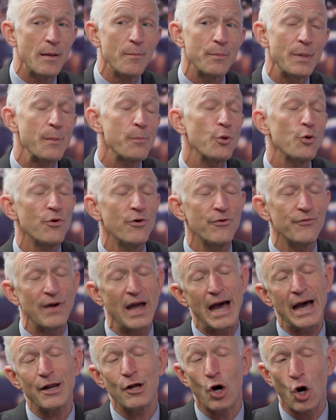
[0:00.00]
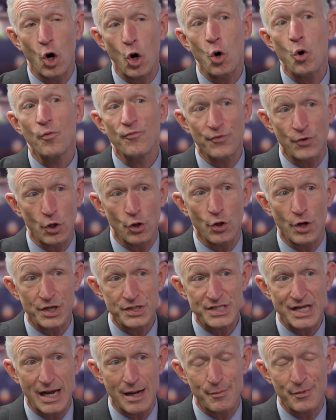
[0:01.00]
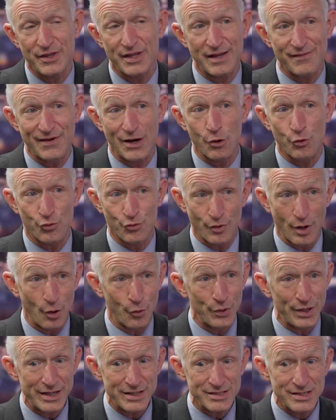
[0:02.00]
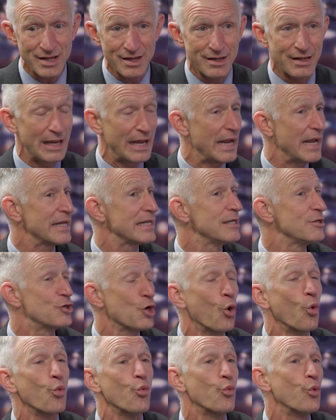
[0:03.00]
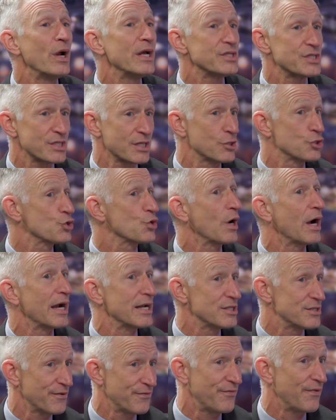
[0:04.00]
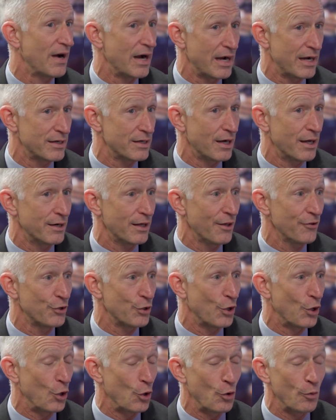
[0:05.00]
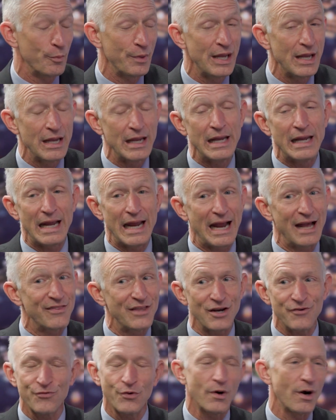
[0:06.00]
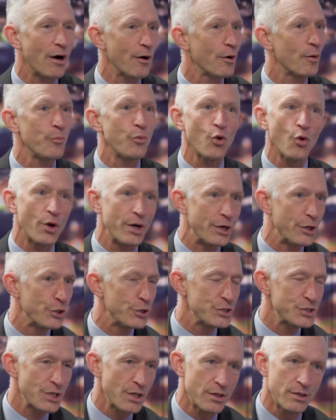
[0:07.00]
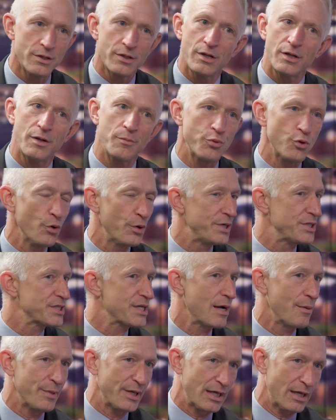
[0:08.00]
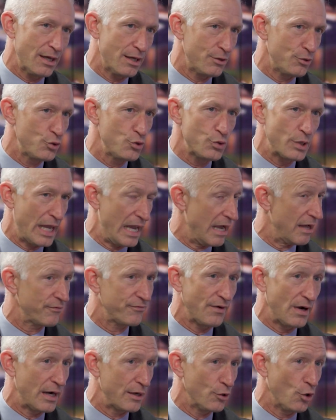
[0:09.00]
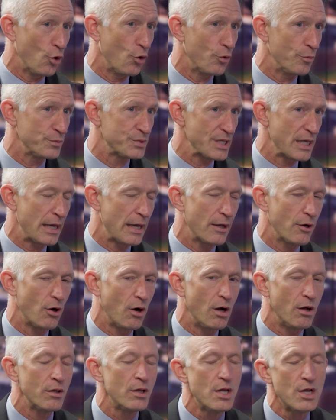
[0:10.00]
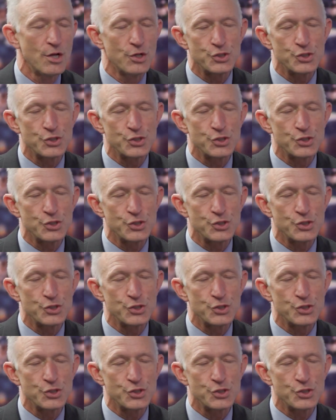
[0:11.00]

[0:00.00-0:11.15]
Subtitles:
People who've had a home for a long time and they've outgrown it and don't risk trying to find another home. And then for our employees coming in who can't find homes at all.